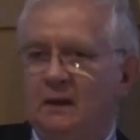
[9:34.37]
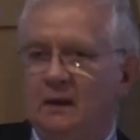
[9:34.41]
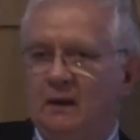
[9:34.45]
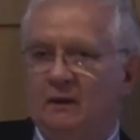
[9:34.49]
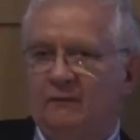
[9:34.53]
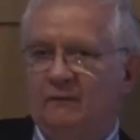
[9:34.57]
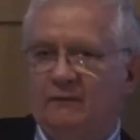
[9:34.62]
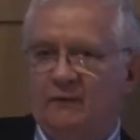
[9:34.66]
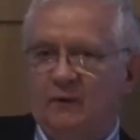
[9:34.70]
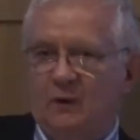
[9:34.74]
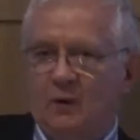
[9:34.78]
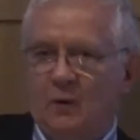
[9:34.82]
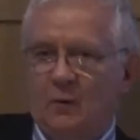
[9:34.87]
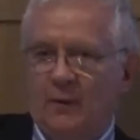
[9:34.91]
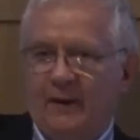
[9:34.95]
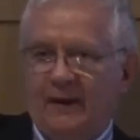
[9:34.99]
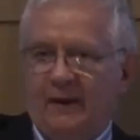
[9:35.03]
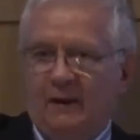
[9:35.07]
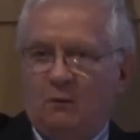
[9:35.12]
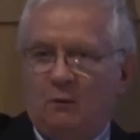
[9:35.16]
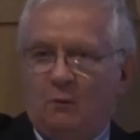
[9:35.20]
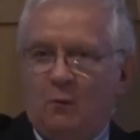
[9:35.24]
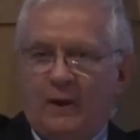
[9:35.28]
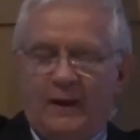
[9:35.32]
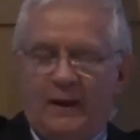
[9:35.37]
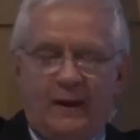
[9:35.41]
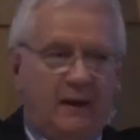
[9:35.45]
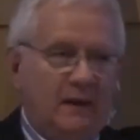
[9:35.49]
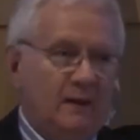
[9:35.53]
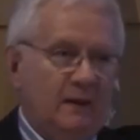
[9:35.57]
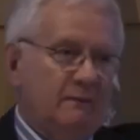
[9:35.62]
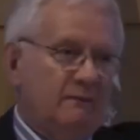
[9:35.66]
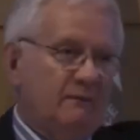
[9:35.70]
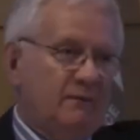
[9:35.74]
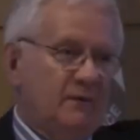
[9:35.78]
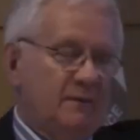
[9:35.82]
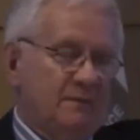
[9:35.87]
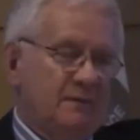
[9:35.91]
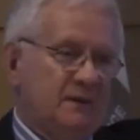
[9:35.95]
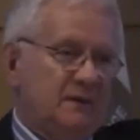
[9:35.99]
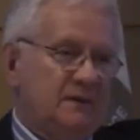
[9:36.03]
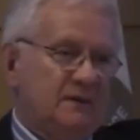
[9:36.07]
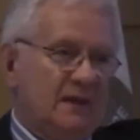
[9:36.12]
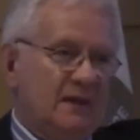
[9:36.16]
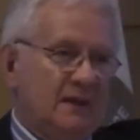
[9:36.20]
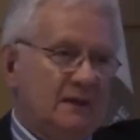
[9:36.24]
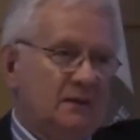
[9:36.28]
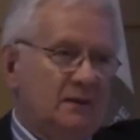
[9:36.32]
of going away from the
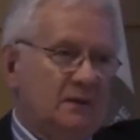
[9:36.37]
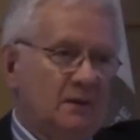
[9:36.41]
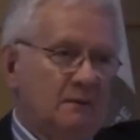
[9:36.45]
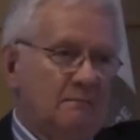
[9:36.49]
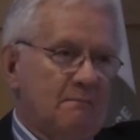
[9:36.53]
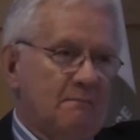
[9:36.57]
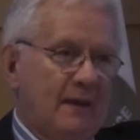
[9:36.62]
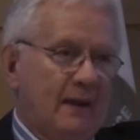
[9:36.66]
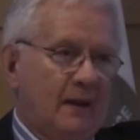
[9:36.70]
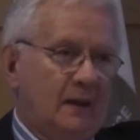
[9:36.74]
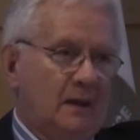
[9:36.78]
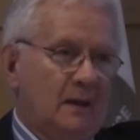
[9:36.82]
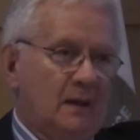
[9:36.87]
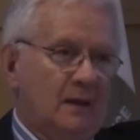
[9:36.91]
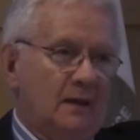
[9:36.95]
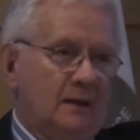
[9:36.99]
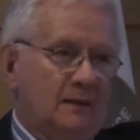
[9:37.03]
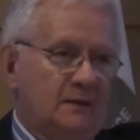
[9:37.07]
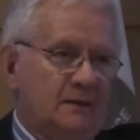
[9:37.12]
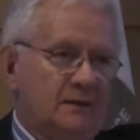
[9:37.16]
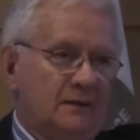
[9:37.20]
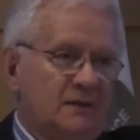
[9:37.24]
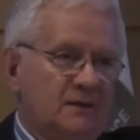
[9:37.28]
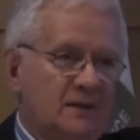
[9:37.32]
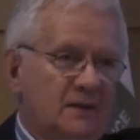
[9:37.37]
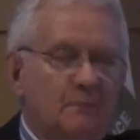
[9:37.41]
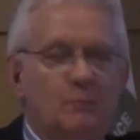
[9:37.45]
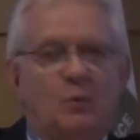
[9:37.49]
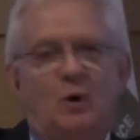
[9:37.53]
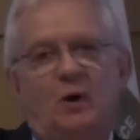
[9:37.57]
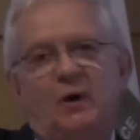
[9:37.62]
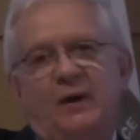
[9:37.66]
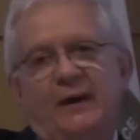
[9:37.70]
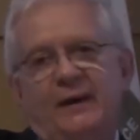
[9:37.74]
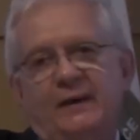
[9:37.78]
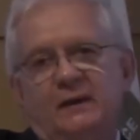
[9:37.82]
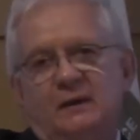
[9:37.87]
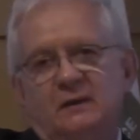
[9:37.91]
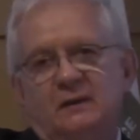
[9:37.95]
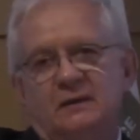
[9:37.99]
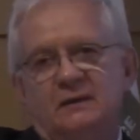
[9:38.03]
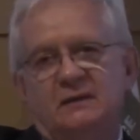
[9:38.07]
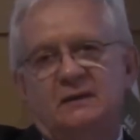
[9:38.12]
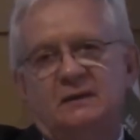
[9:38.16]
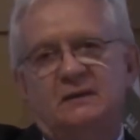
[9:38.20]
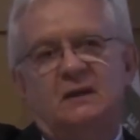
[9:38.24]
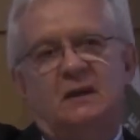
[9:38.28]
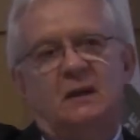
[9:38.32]
center, Mecca, to somewhere
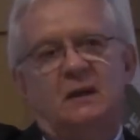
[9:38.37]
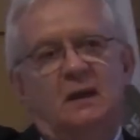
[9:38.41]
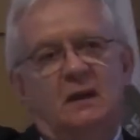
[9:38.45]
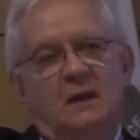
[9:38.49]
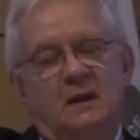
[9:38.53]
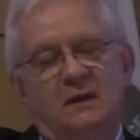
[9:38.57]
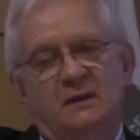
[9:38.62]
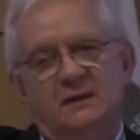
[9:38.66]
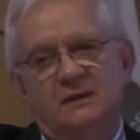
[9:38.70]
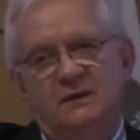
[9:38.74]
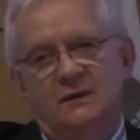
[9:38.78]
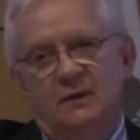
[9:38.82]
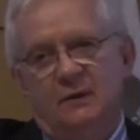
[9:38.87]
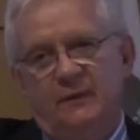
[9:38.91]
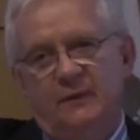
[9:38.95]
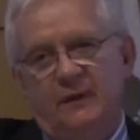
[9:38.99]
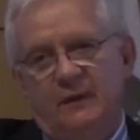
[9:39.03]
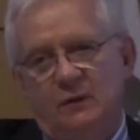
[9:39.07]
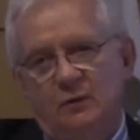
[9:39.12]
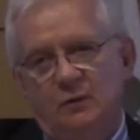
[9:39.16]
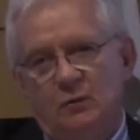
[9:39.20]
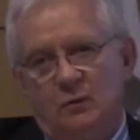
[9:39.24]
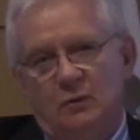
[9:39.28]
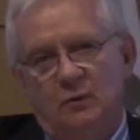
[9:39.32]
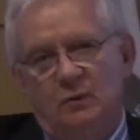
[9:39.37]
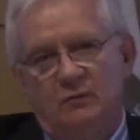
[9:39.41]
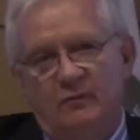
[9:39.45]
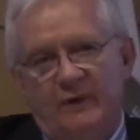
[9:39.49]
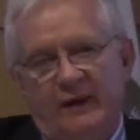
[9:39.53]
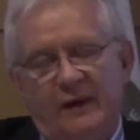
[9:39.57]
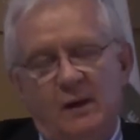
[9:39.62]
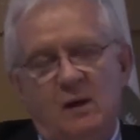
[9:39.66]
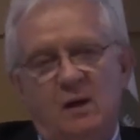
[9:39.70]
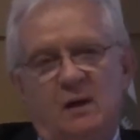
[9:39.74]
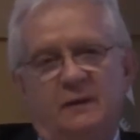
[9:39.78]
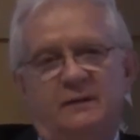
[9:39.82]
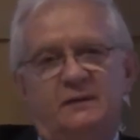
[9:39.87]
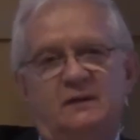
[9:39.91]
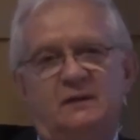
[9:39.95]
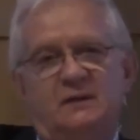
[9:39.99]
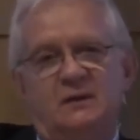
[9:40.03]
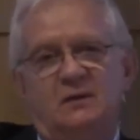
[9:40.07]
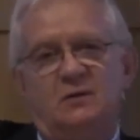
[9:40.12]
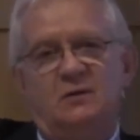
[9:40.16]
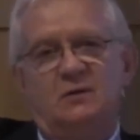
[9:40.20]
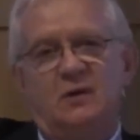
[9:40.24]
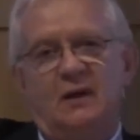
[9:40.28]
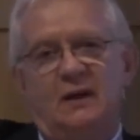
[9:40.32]
else, so that you could
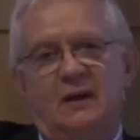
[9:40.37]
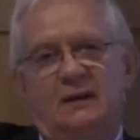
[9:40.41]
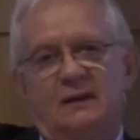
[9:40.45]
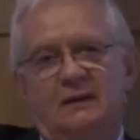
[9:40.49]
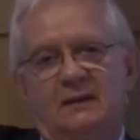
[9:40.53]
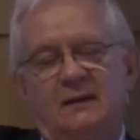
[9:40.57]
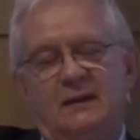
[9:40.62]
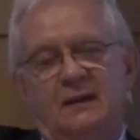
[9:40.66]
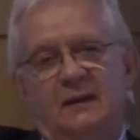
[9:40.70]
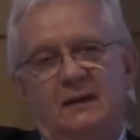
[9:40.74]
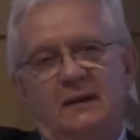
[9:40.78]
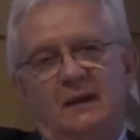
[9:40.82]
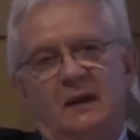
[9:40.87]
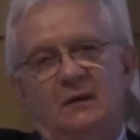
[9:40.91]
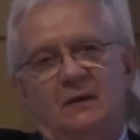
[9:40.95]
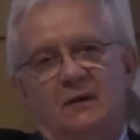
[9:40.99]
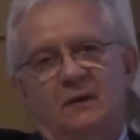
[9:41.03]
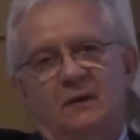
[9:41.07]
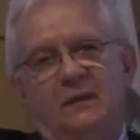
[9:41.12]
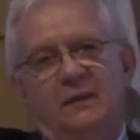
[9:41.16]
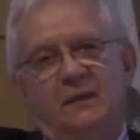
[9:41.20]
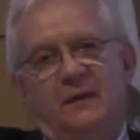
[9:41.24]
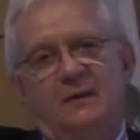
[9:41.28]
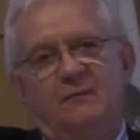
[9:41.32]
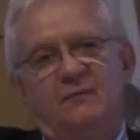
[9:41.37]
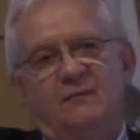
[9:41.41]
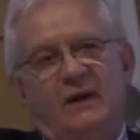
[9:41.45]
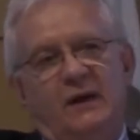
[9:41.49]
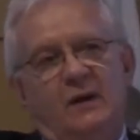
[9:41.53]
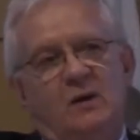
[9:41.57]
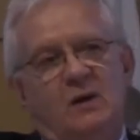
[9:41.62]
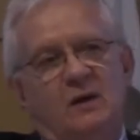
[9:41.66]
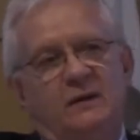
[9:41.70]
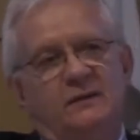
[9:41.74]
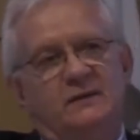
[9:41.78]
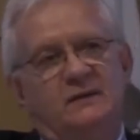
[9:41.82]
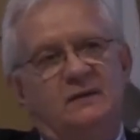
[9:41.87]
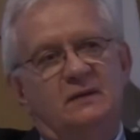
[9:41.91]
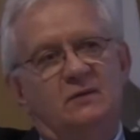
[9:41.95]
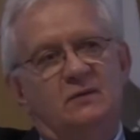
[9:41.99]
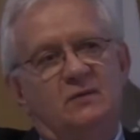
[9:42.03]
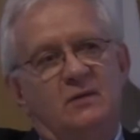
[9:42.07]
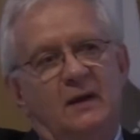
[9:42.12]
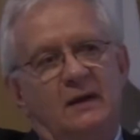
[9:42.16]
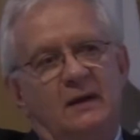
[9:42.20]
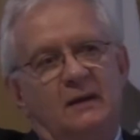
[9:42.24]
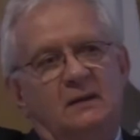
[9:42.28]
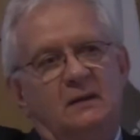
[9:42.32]
reconcentrate
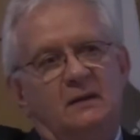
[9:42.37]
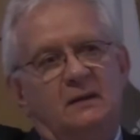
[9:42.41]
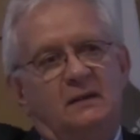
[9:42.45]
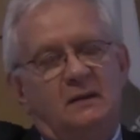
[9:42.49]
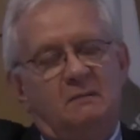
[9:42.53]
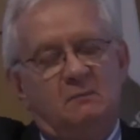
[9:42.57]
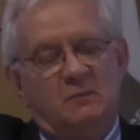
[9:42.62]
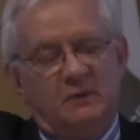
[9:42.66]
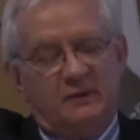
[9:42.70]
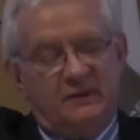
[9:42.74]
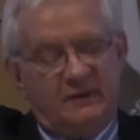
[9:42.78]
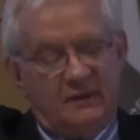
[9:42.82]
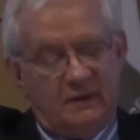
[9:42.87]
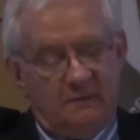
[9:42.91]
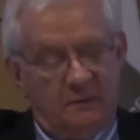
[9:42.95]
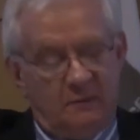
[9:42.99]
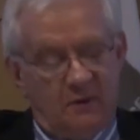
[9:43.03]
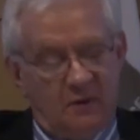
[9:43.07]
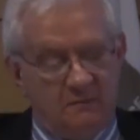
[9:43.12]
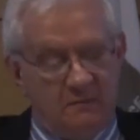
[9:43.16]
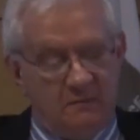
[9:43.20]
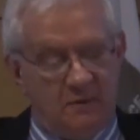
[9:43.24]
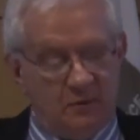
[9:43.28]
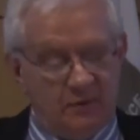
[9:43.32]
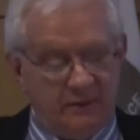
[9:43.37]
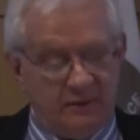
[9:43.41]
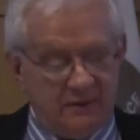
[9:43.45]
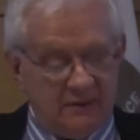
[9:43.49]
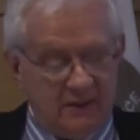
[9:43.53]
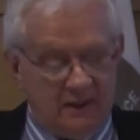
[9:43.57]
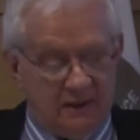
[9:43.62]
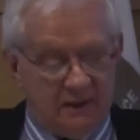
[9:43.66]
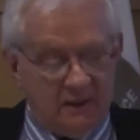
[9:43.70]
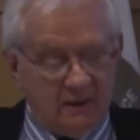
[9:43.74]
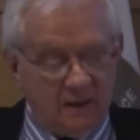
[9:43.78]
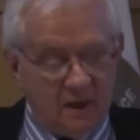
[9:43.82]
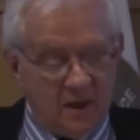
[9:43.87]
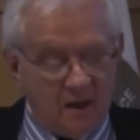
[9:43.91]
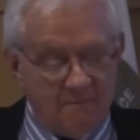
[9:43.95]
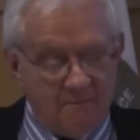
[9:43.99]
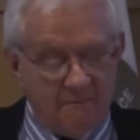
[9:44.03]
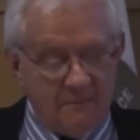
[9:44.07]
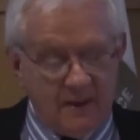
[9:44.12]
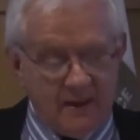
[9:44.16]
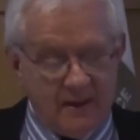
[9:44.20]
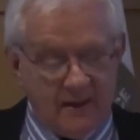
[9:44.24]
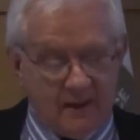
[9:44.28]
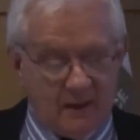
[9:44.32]
the Muslim community and come
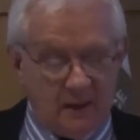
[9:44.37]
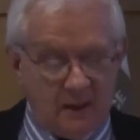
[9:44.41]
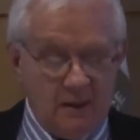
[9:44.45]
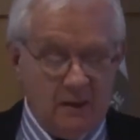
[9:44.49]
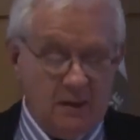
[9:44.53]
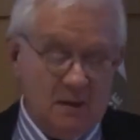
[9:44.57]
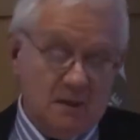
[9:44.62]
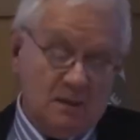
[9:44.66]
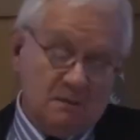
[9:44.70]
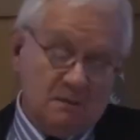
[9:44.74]
back.